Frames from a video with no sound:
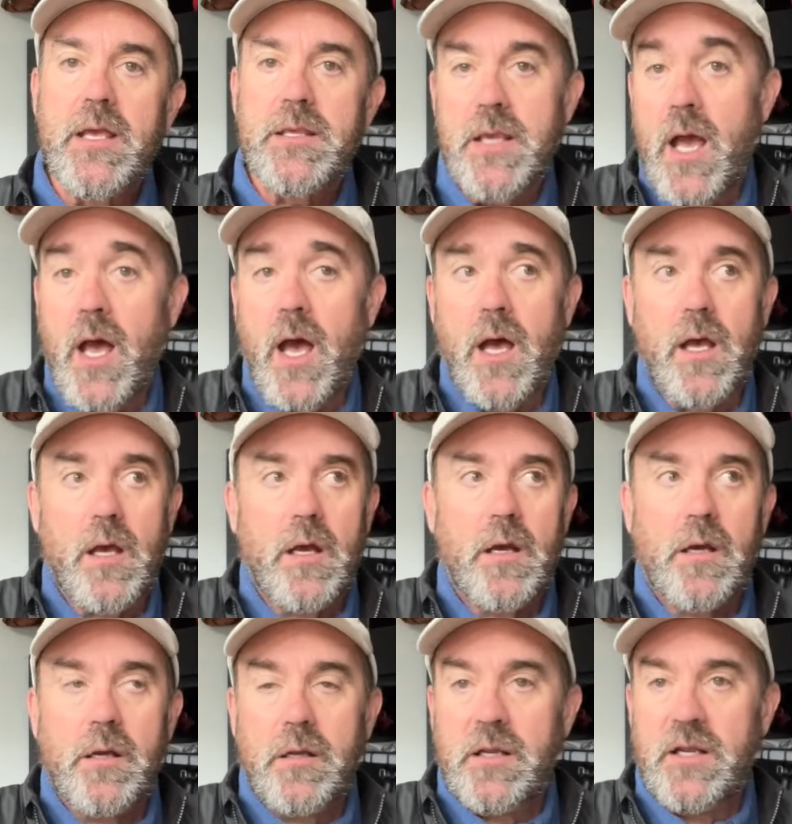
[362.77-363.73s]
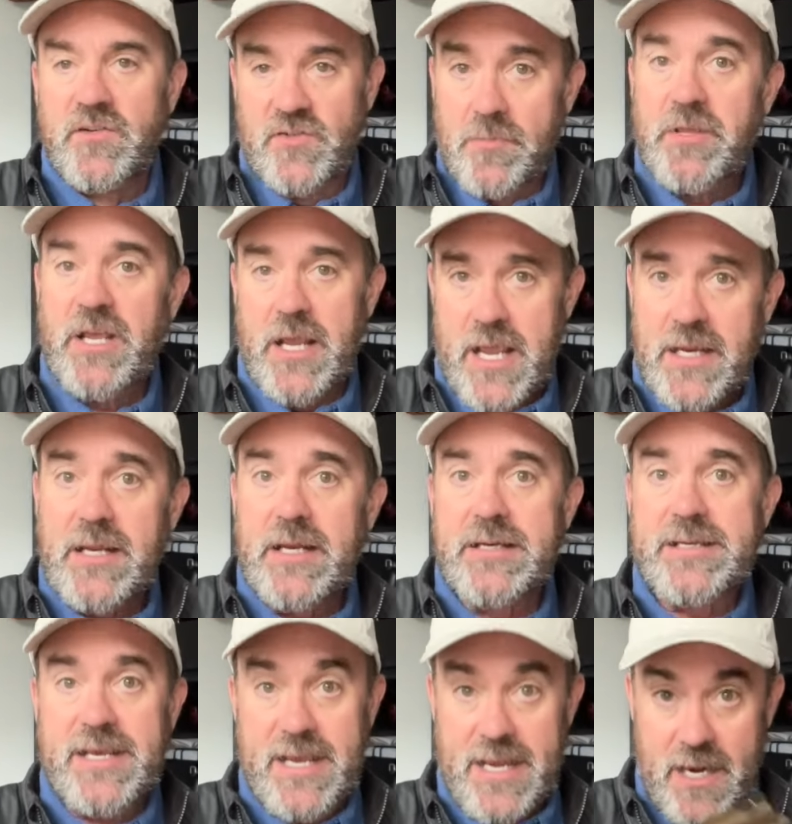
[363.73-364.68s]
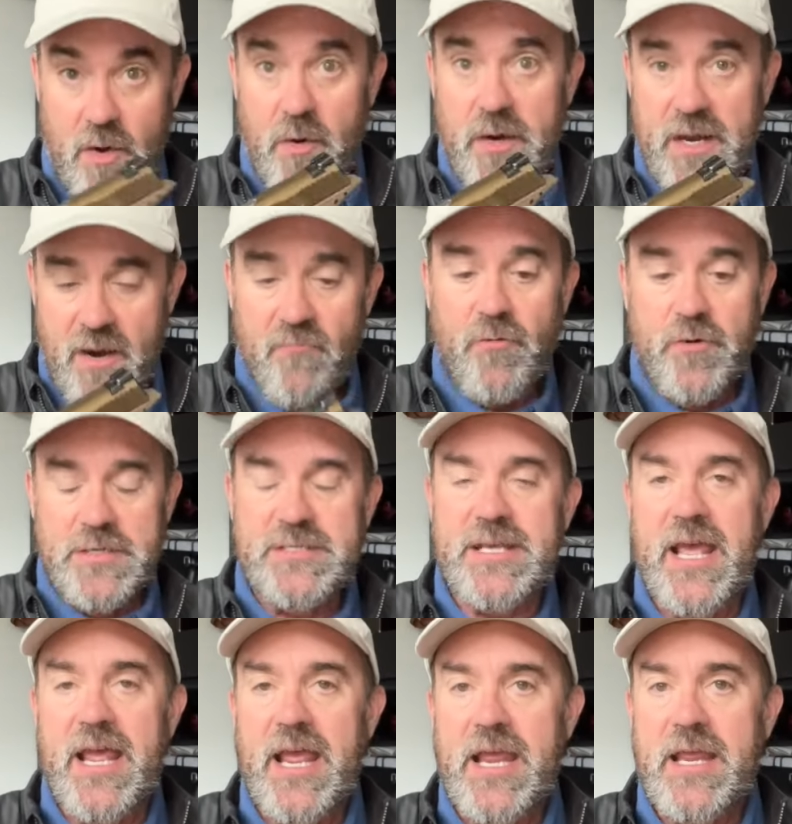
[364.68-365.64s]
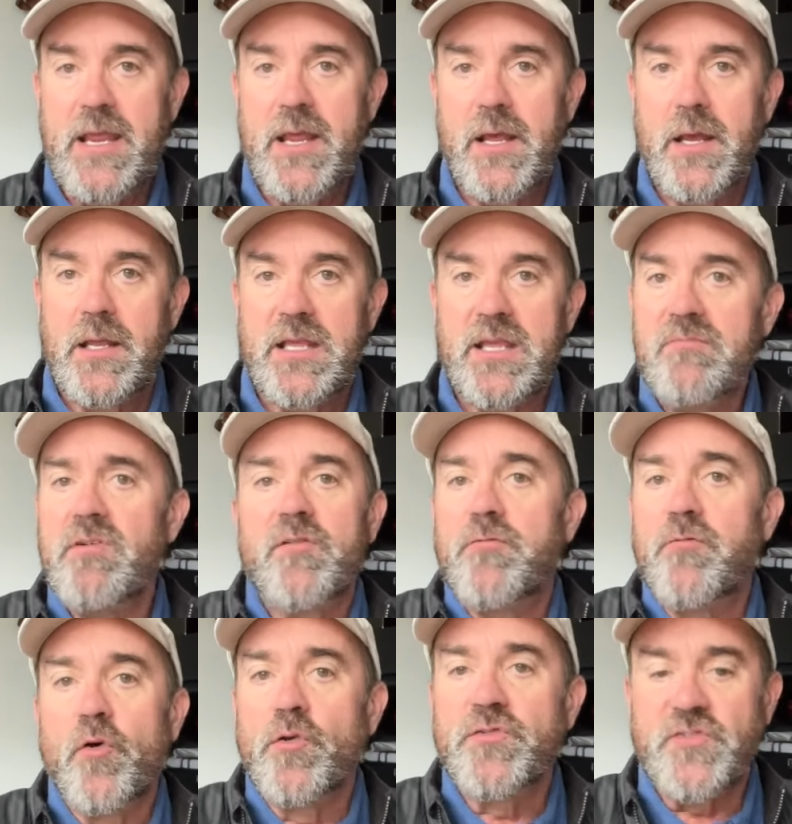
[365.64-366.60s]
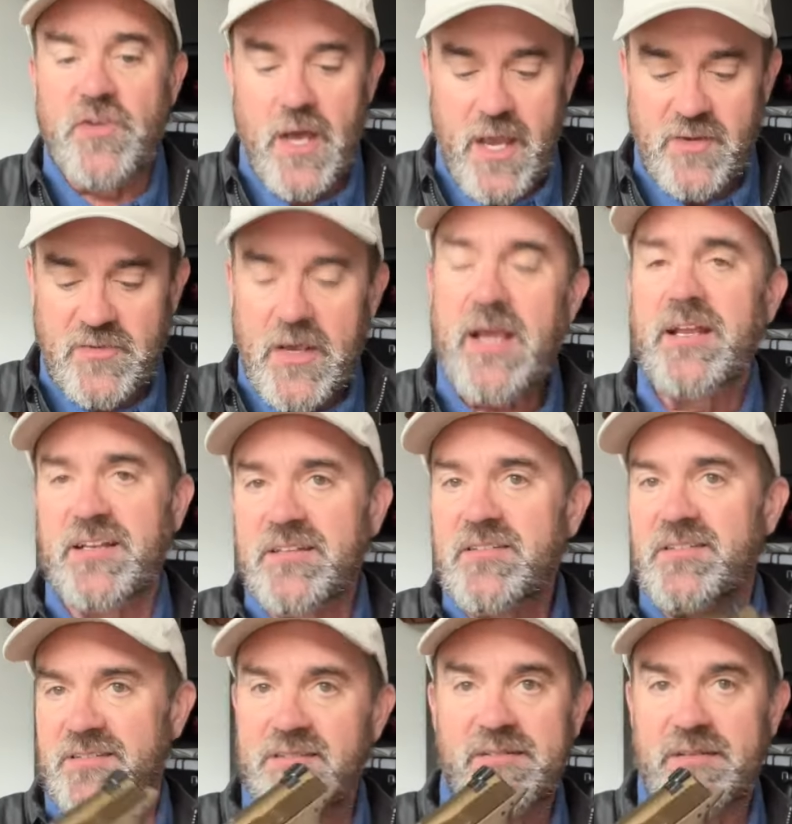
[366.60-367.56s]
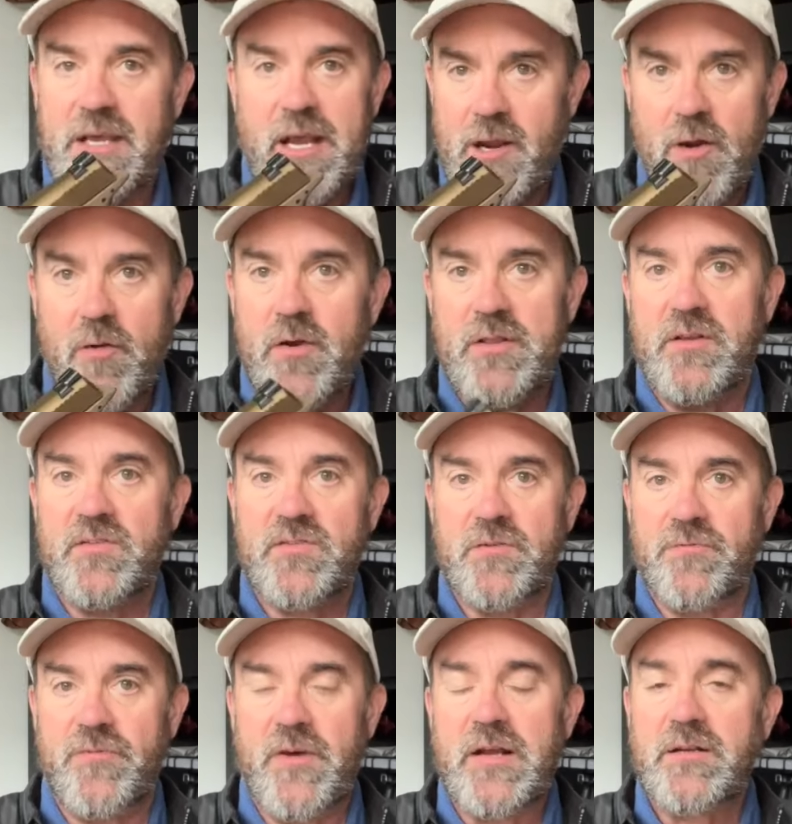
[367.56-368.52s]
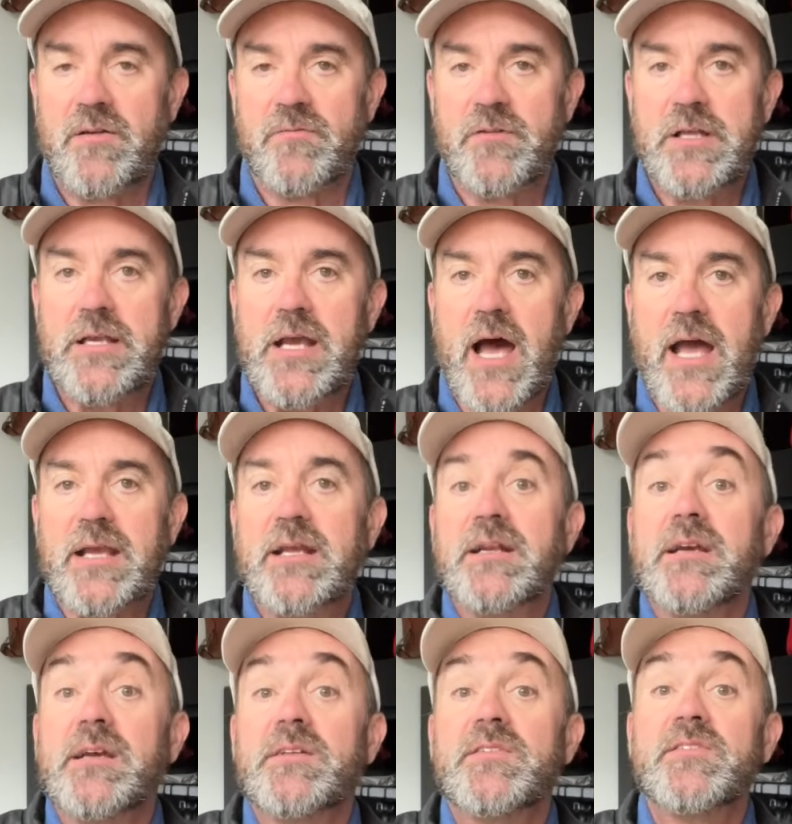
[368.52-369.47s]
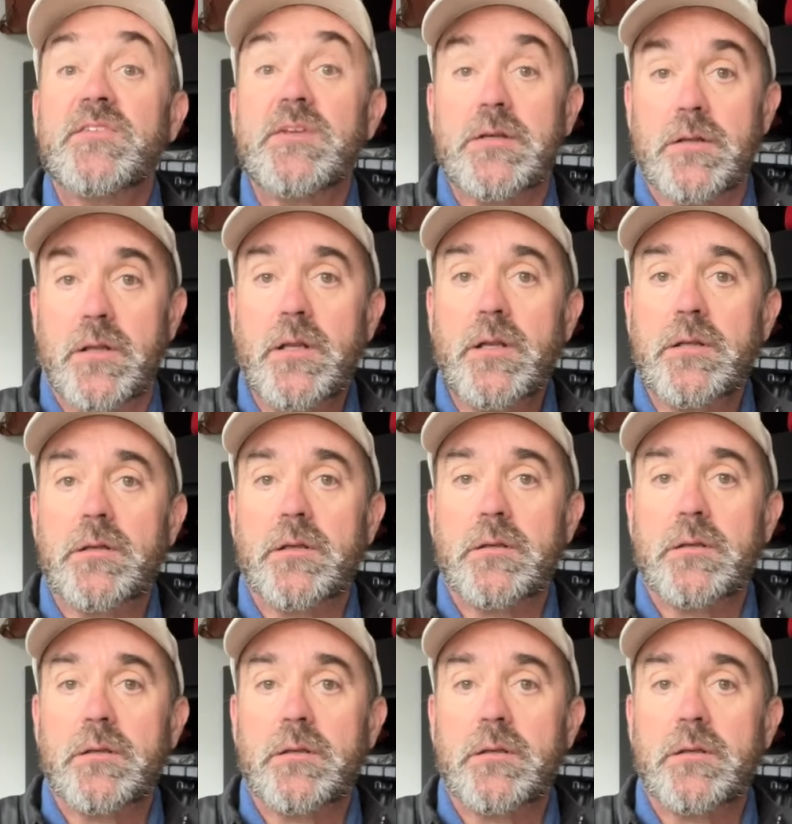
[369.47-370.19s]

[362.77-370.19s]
yeah, it's something I can carry every day, even a full size. I can carry this effectively. I can conceal it.